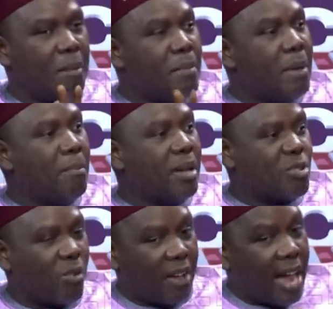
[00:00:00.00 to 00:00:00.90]
they are
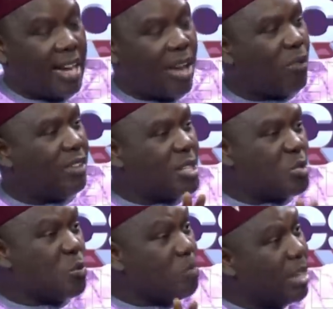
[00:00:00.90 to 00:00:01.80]
members of either of these
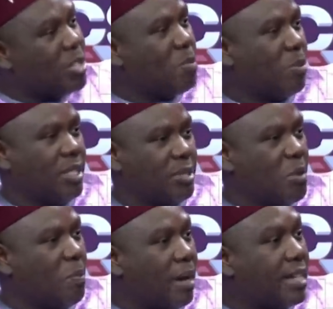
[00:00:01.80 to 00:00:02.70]
two major
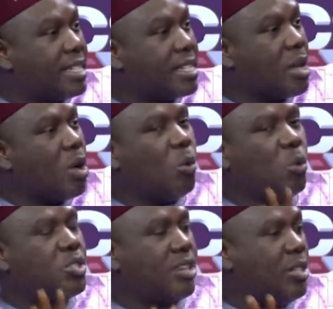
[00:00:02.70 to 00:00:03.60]
political parties
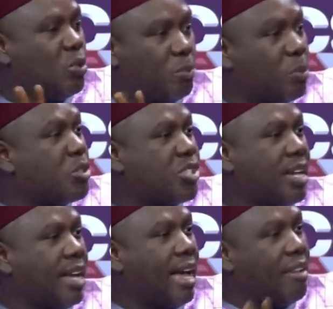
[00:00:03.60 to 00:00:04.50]
who tried to
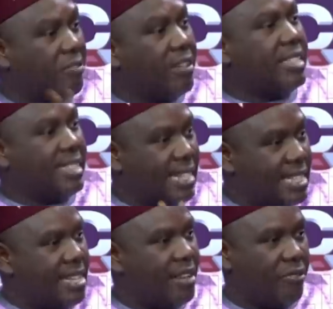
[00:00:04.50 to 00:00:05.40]
push and failed
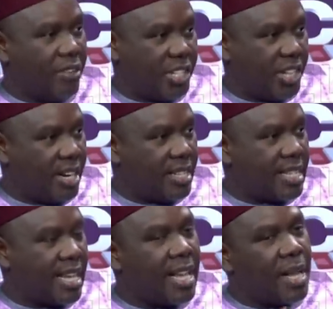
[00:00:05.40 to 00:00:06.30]

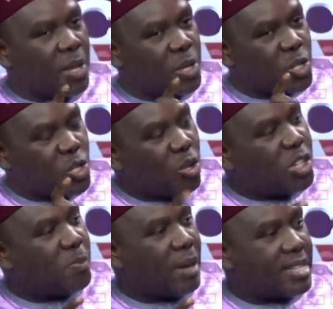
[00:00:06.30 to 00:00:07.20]
disenfranchise.
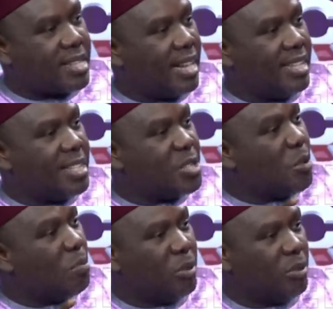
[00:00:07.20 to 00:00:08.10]
Such personalities
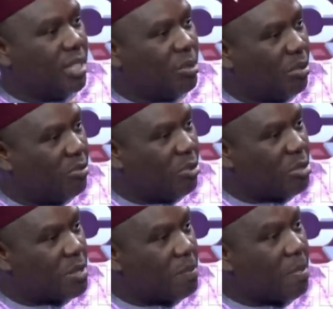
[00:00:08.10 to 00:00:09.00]
don't build a third
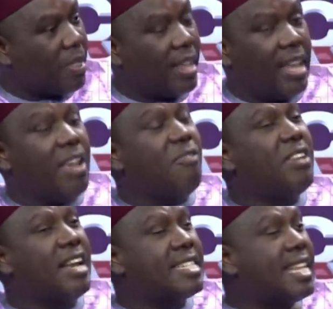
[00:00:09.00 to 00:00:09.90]
force. If
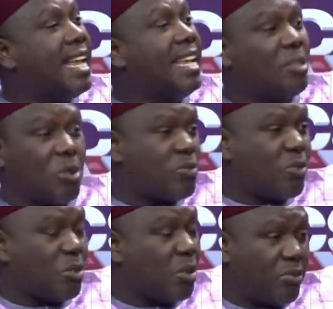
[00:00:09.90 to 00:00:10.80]
there is any thought
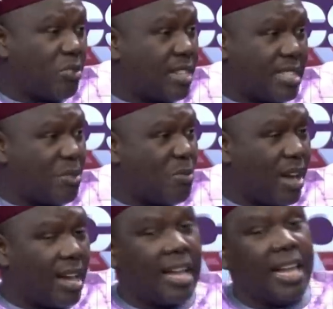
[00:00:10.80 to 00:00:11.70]
for third force, as it
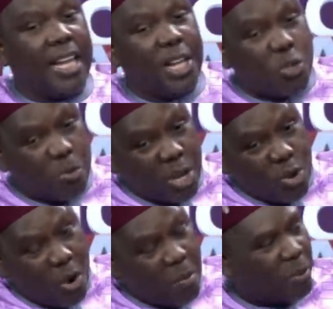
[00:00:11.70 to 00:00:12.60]
were, it should be
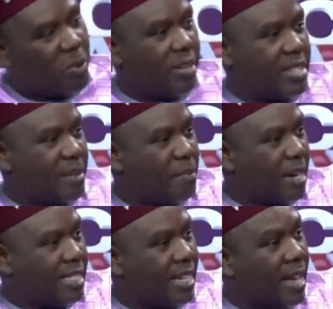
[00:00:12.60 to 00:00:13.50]
Young Progressive
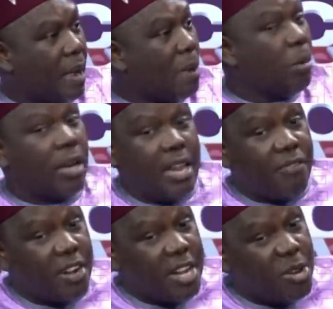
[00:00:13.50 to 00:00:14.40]
Party. But
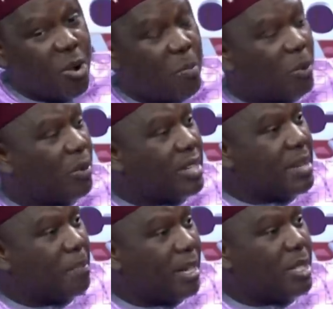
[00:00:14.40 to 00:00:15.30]
even the Young
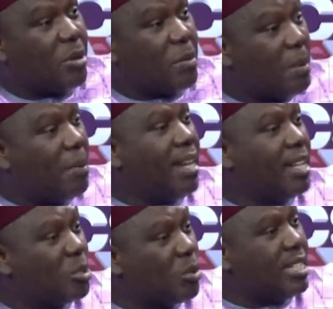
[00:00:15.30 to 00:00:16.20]
Progressive Party, remember
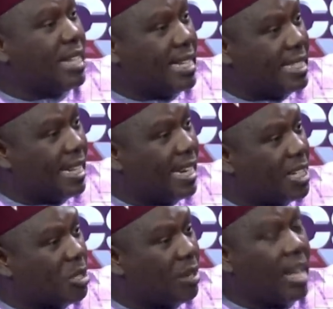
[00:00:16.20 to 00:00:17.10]
in the 2019
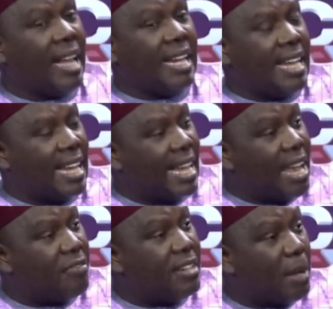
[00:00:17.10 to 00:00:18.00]
election, they
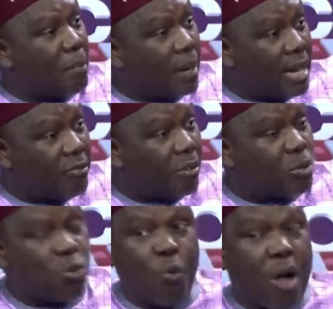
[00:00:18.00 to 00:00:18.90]
gave their
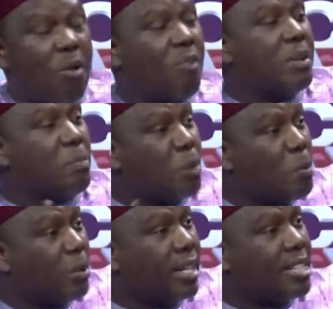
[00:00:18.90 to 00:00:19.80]
platform to one of the
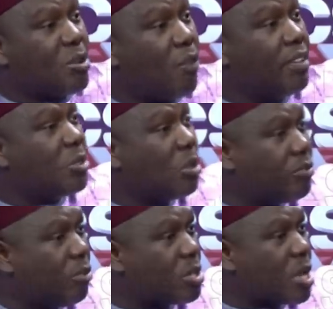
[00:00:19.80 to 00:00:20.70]
proponents of a
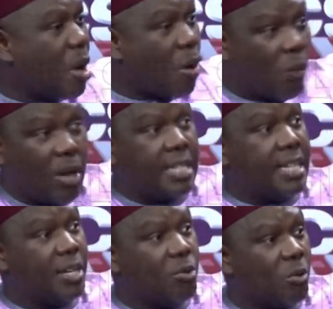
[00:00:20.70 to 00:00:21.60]
third force. What
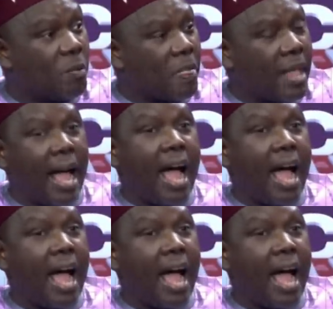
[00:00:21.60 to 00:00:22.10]
did he do?